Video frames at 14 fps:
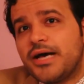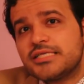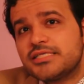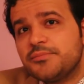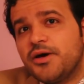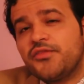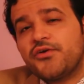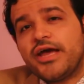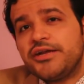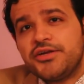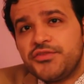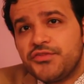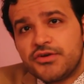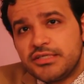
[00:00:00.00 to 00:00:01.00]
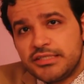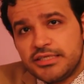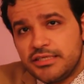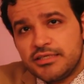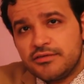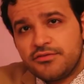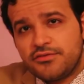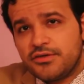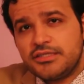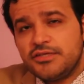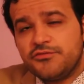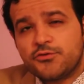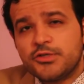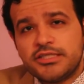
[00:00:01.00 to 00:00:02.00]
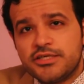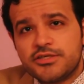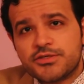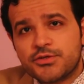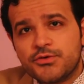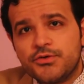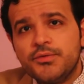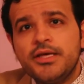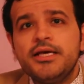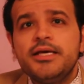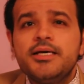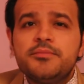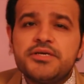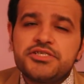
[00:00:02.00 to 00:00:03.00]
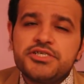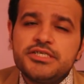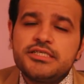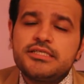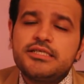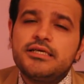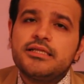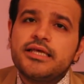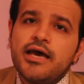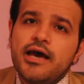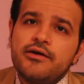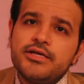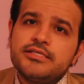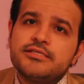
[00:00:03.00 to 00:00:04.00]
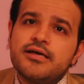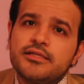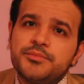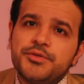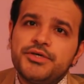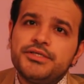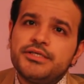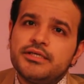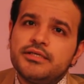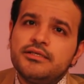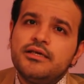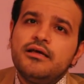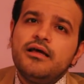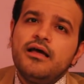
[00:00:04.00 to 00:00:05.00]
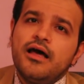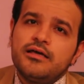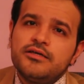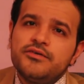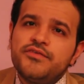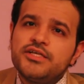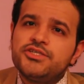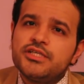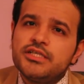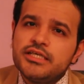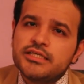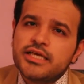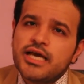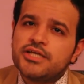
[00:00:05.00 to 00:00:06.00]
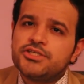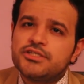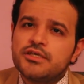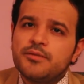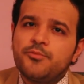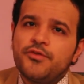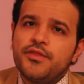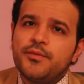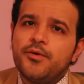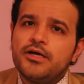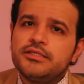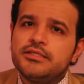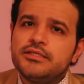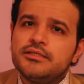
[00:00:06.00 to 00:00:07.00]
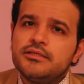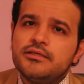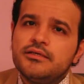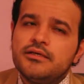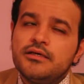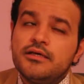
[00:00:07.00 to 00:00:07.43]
job as a mother ended 30, 40 years ago, but she still carries that burden, and eventually it catches up with the body.